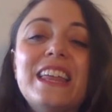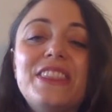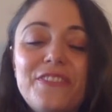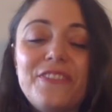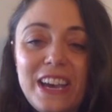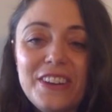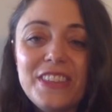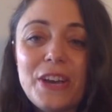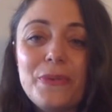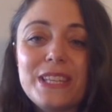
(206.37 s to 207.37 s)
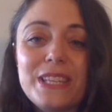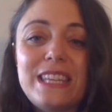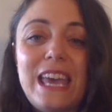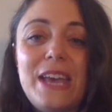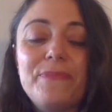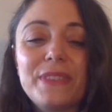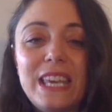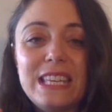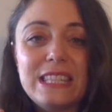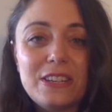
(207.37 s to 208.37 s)
The final thing I want to say
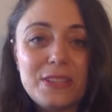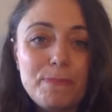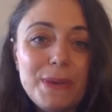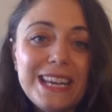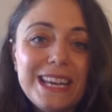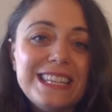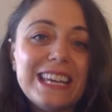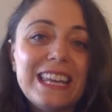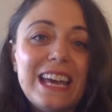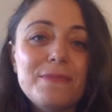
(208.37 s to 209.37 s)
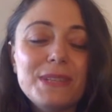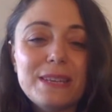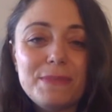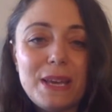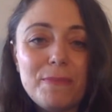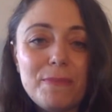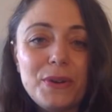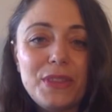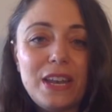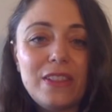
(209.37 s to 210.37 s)
is there's a big ticket item in
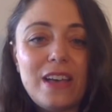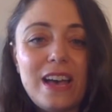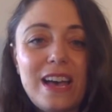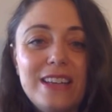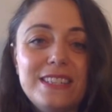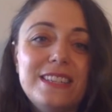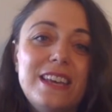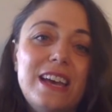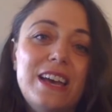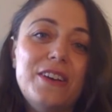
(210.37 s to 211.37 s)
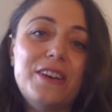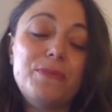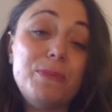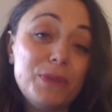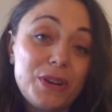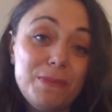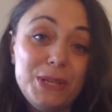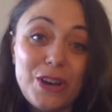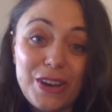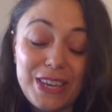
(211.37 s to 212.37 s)
September that a lot of people are going to
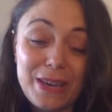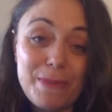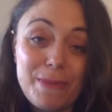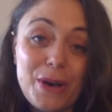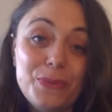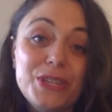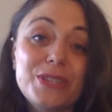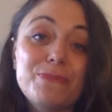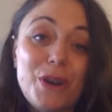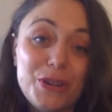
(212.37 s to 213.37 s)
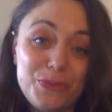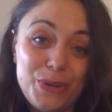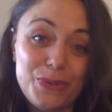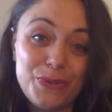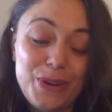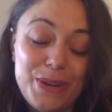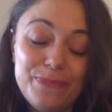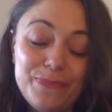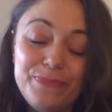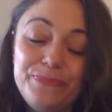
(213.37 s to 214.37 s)
be talking about, which is Mars retrograde.
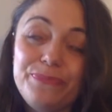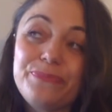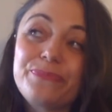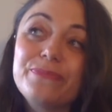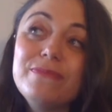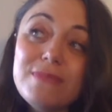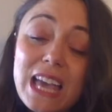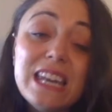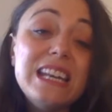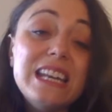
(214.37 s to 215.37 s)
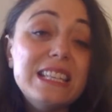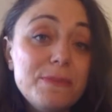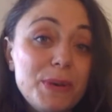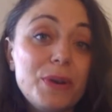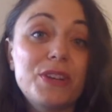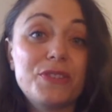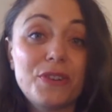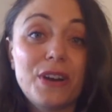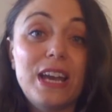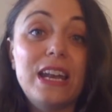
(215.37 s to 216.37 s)
And it is a big
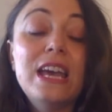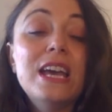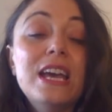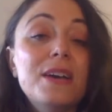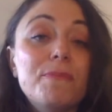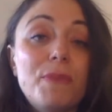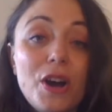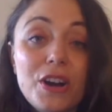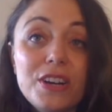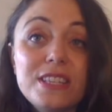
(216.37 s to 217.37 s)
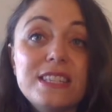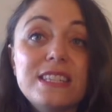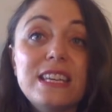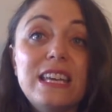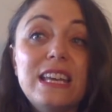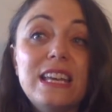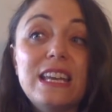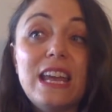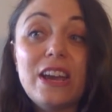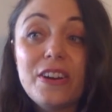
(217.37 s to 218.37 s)
retrograde. Mars in
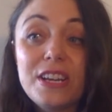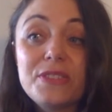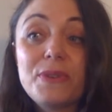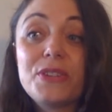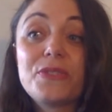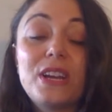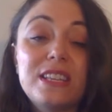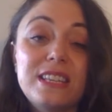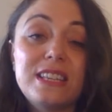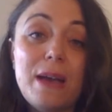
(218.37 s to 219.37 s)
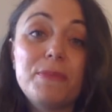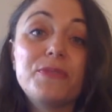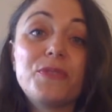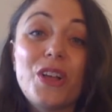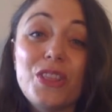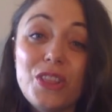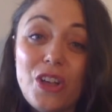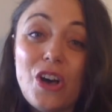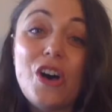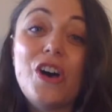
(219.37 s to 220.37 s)
Aries retrograde hasn't happened for a
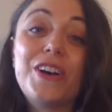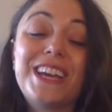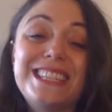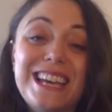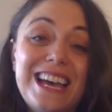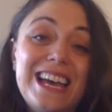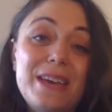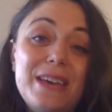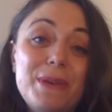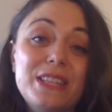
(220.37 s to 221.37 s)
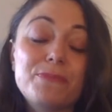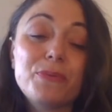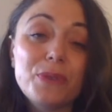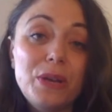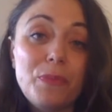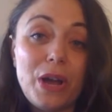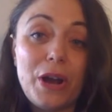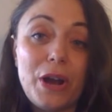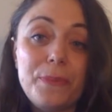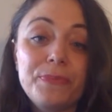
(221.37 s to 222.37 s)
long time. It's pretty
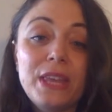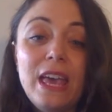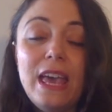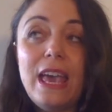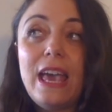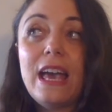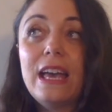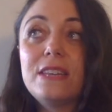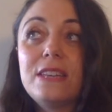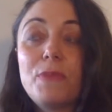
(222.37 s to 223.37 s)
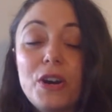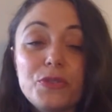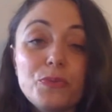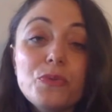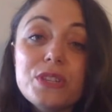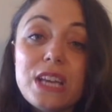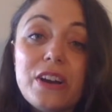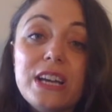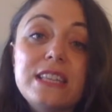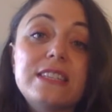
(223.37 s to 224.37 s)
rare. And Mars rules
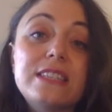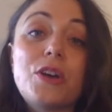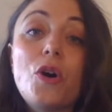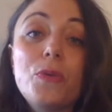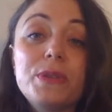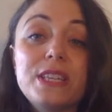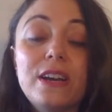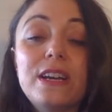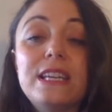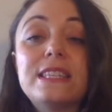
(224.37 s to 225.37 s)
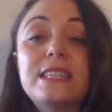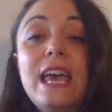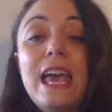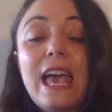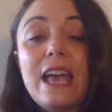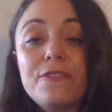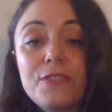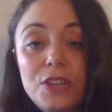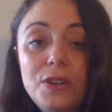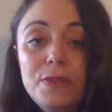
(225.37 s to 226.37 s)
Aries, it's at home, it's Aries. And
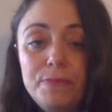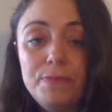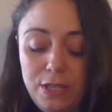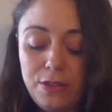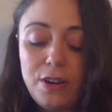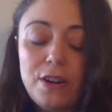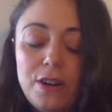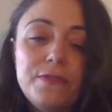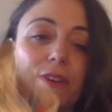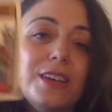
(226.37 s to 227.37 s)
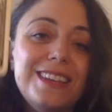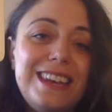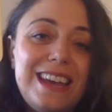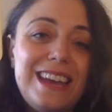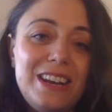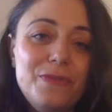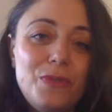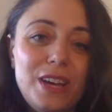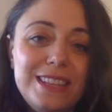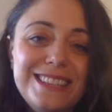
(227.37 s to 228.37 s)
for you, oh, another card fell, Nine of
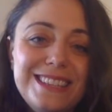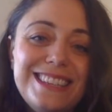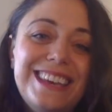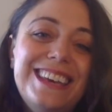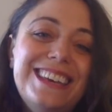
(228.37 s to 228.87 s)
Wands.